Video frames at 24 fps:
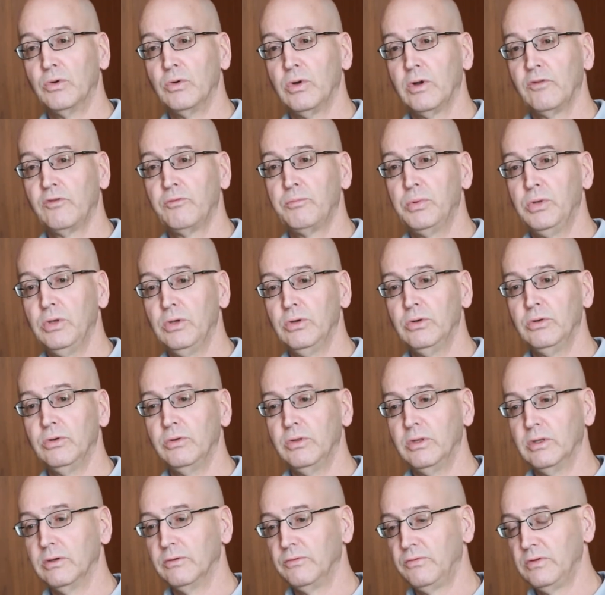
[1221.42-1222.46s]
Griff Pugh,
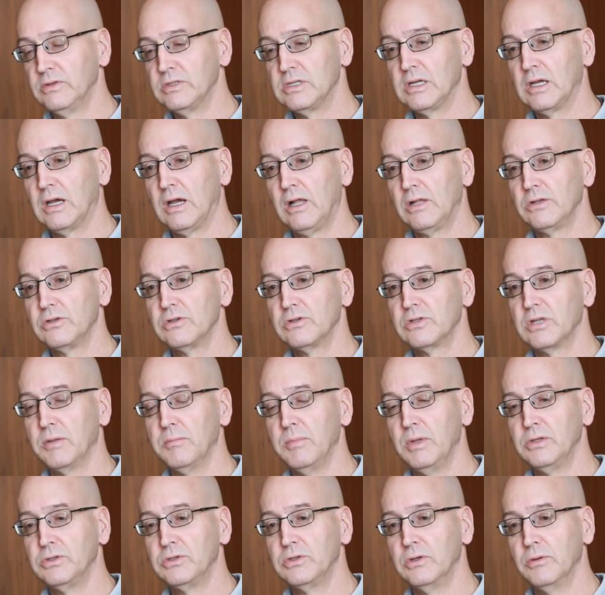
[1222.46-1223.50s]
the physiologist I
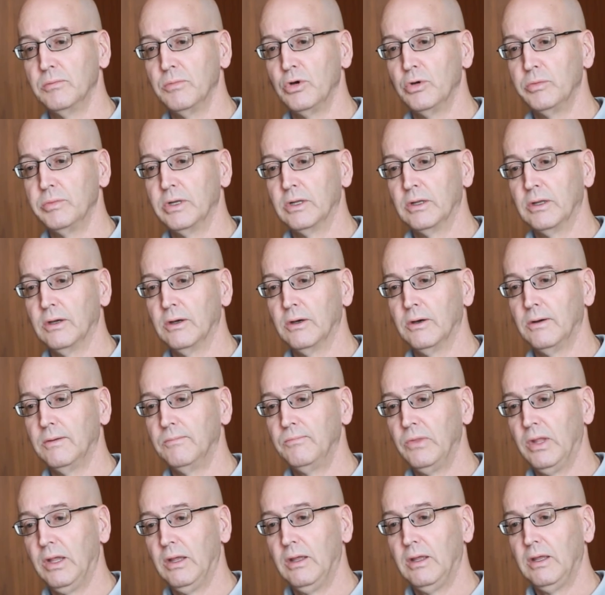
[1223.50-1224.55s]
mentioned a moment ago,
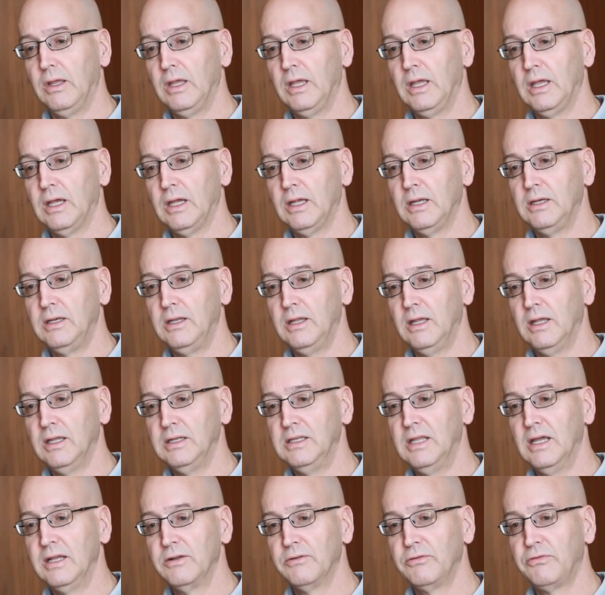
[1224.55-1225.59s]
had
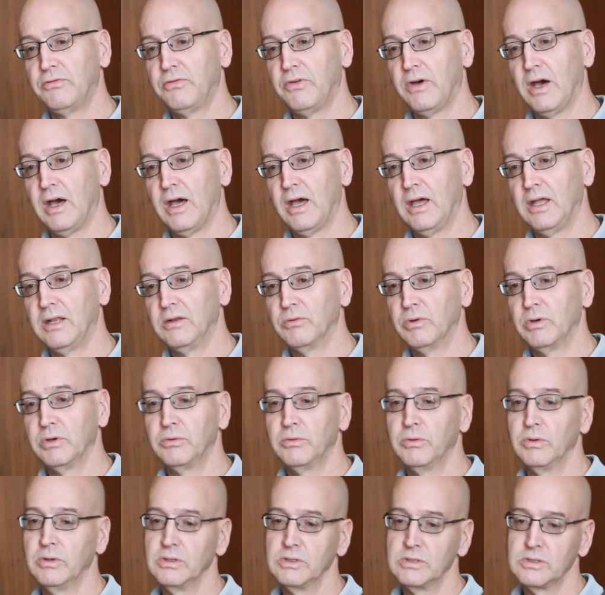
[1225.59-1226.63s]
identified what
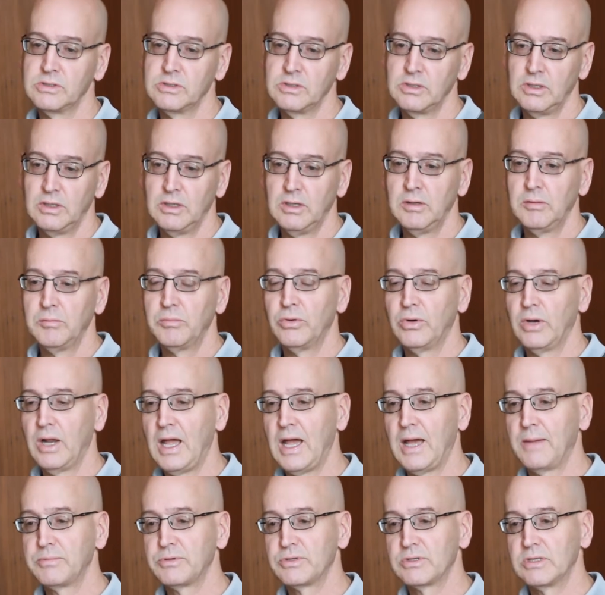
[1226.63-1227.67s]
was
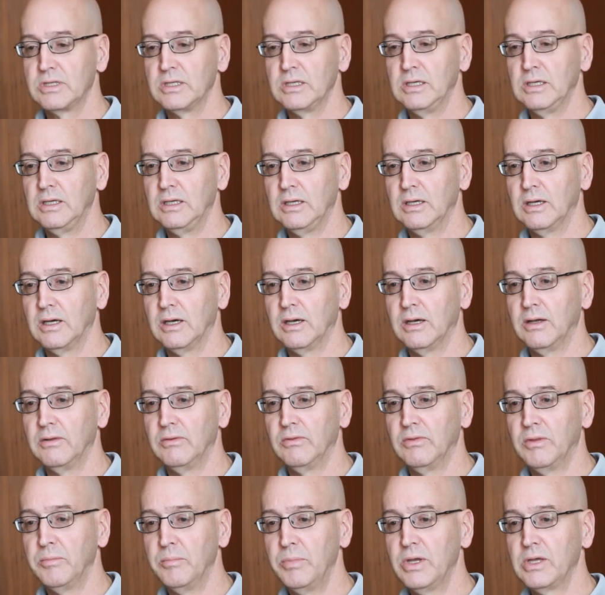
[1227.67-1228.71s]
perhaps
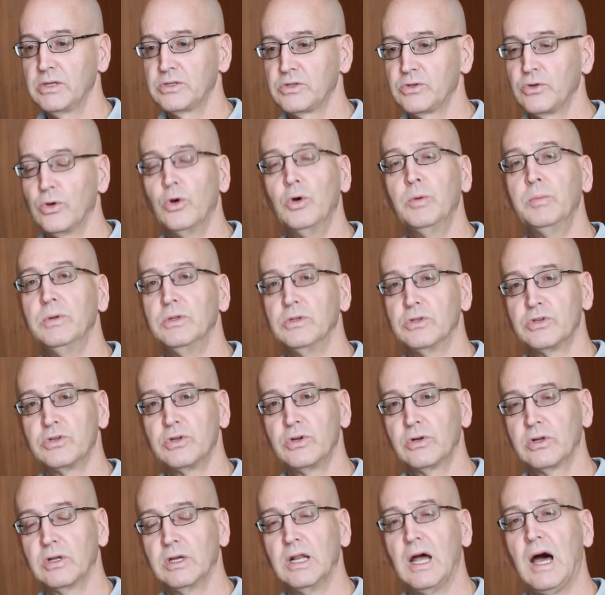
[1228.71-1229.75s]
the best open
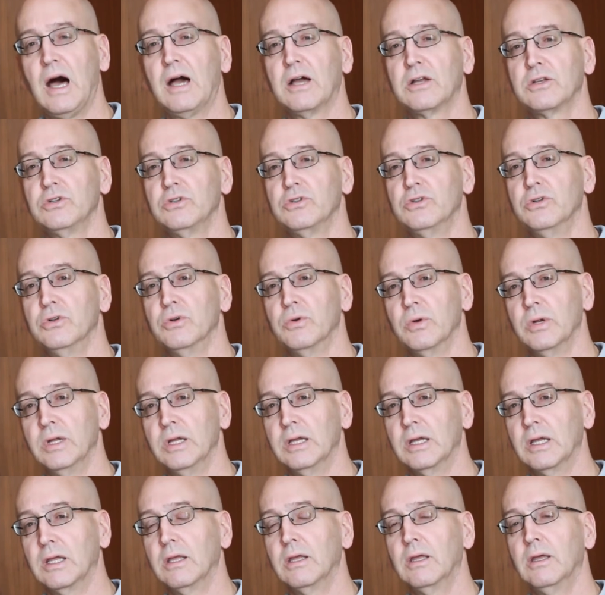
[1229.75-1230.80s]
circuit oxygen rig